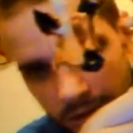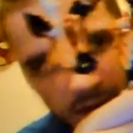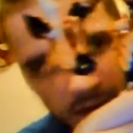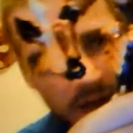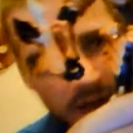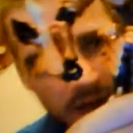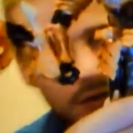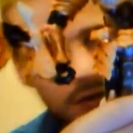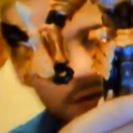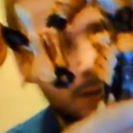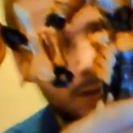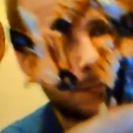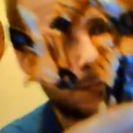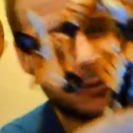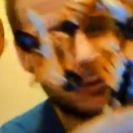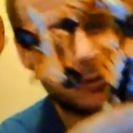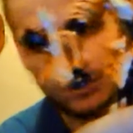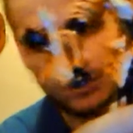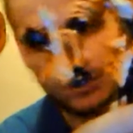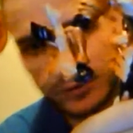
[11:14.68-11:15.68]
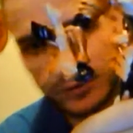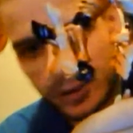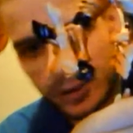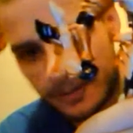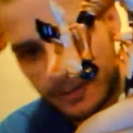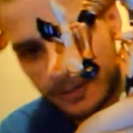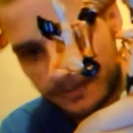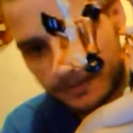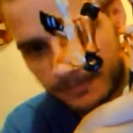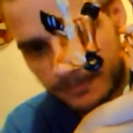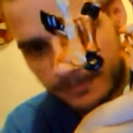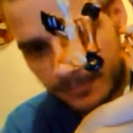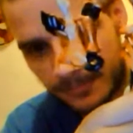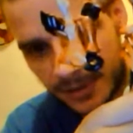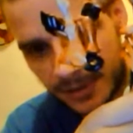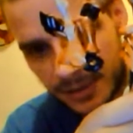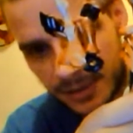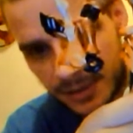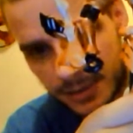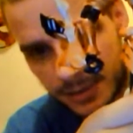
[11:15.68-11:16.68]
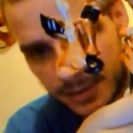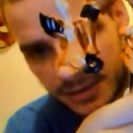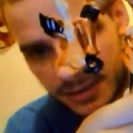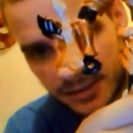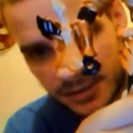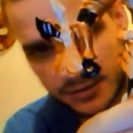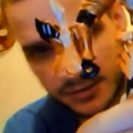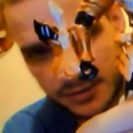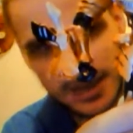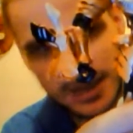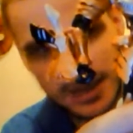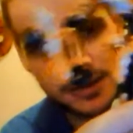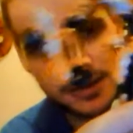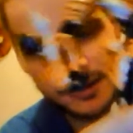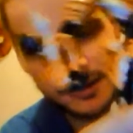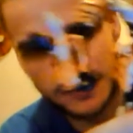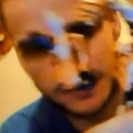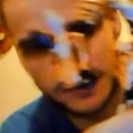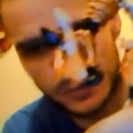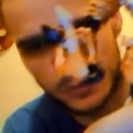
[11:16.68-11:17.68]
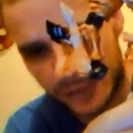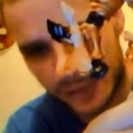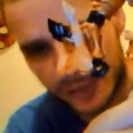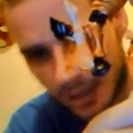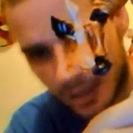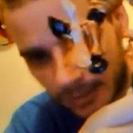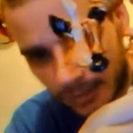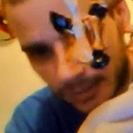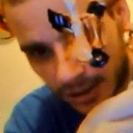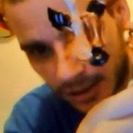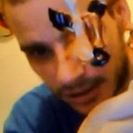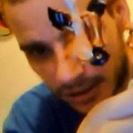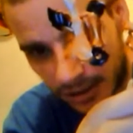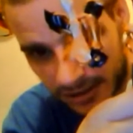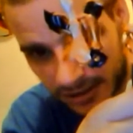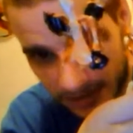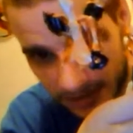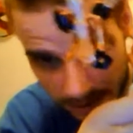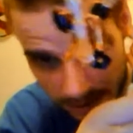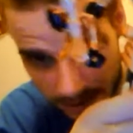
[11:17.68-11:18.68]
that, you just pull these pieces round and they form the hip guards.